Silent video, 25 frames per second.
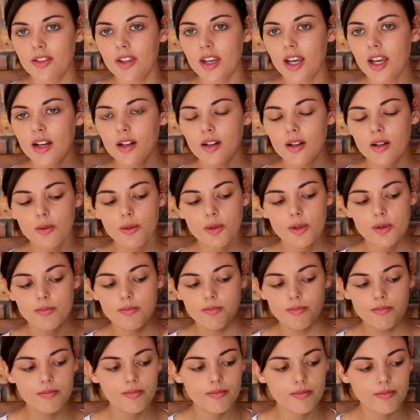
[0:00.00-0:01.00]
They had it was
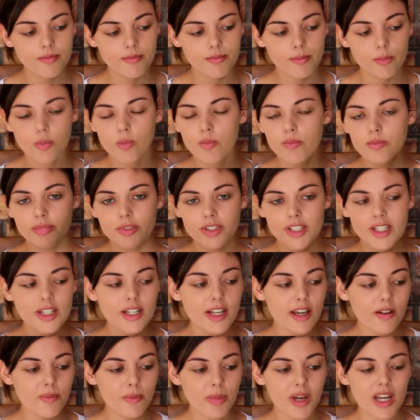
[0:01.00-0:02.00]
didn't
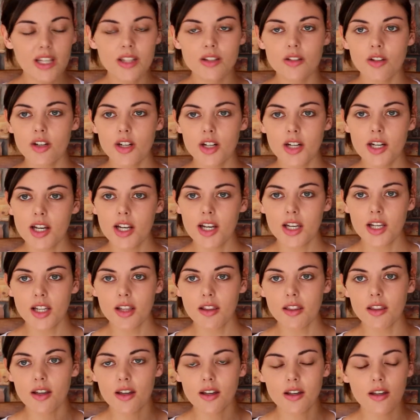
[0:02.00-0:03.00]
have paint on it or
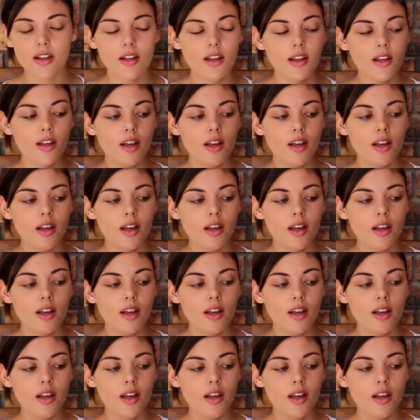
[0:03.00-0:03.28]
anything,